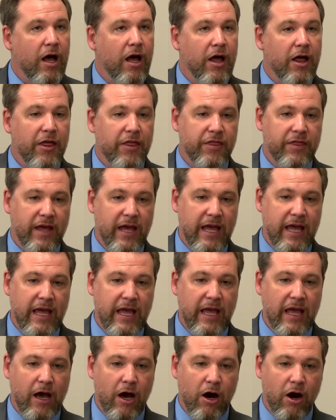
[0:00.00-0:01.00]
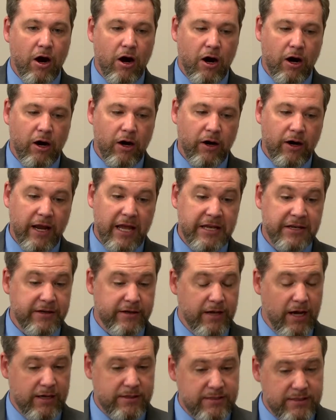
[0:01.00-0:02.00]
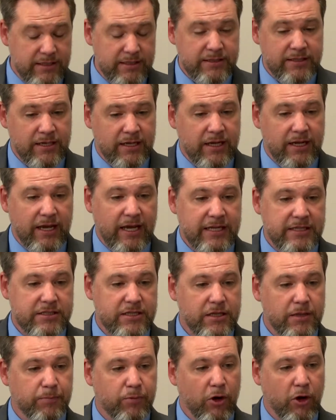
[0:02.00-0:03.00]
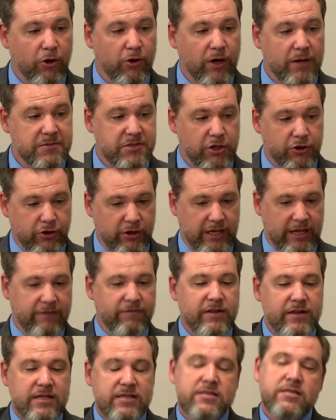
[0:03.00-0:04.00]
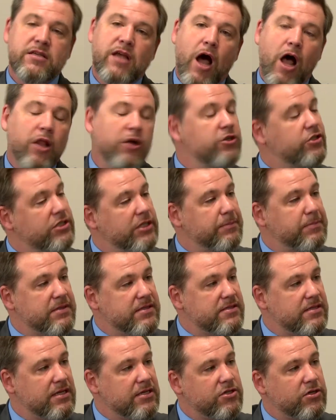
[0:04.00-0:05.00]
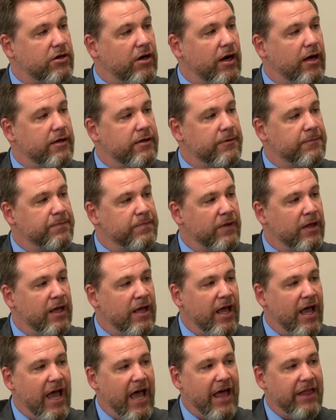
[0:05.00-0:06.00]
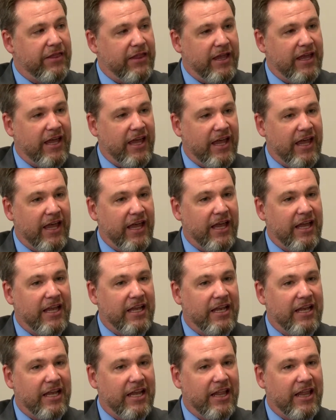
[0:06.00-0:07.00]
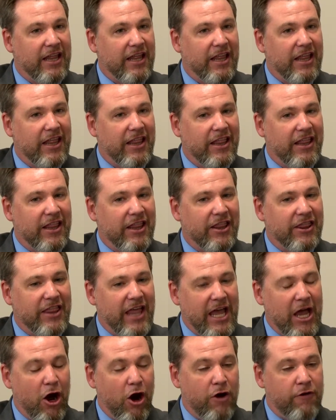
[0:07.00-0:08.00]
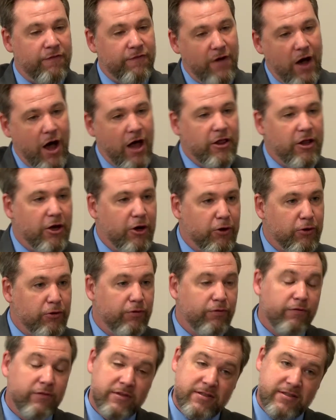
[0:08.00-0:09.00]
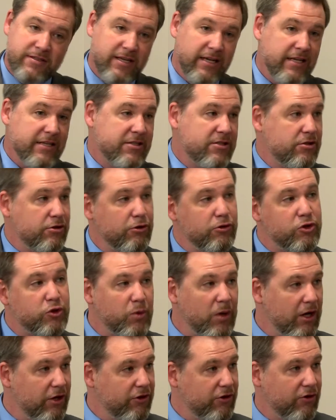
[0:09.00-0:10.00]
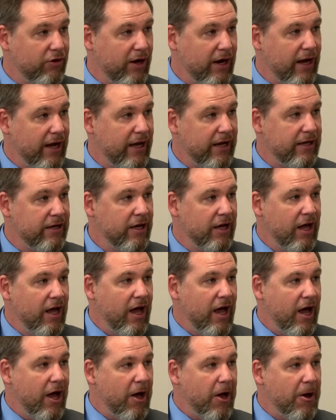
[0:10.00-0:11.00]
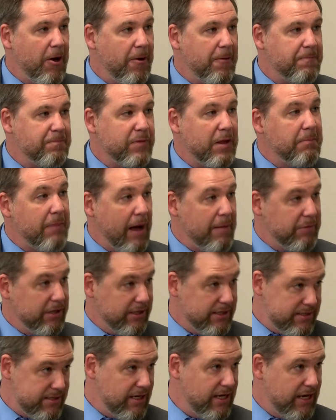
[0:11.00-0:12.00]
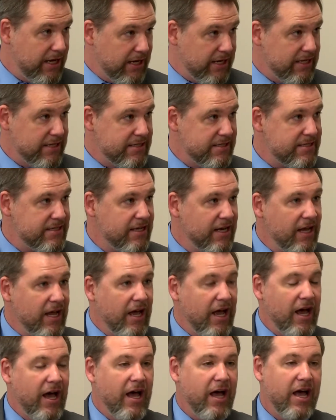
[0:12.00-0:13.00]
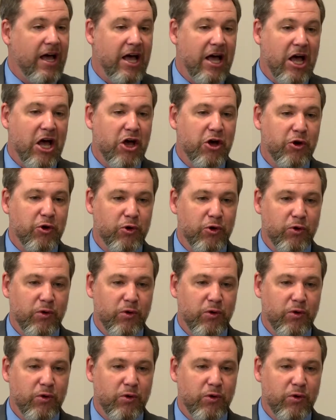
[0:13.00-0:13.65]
They are inducted into the program, so they're given this scholarship in 6th grade. And then they are followed 6th through 12th grade by Melissa Higgins, who